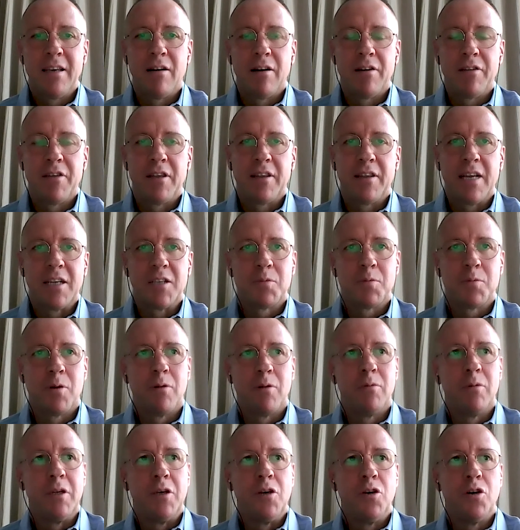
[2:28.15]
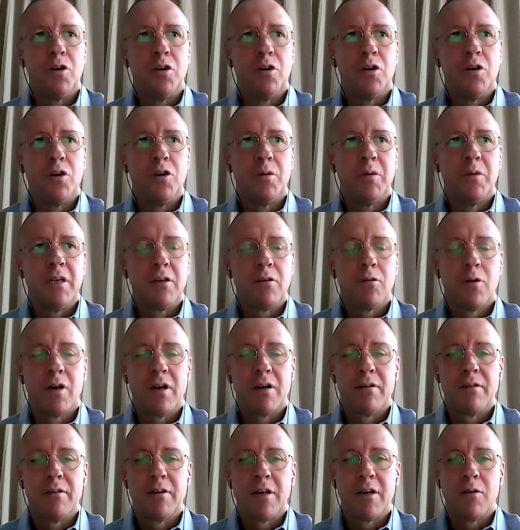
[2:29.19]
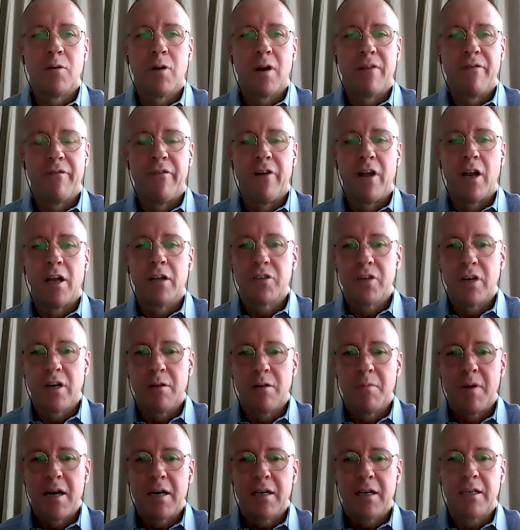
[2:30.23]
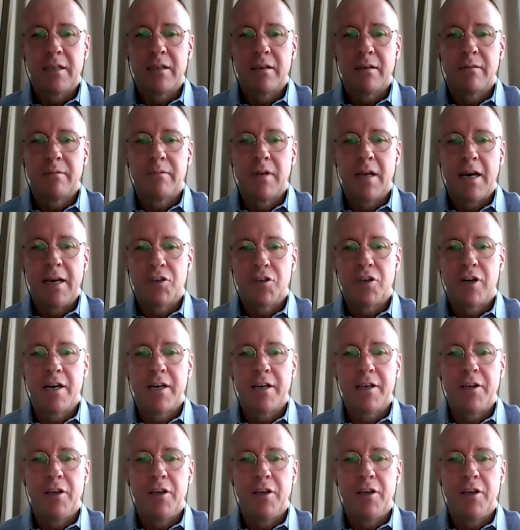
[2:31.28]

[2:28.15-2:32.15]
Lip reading: think that's probably normal in quite a volatile market like China.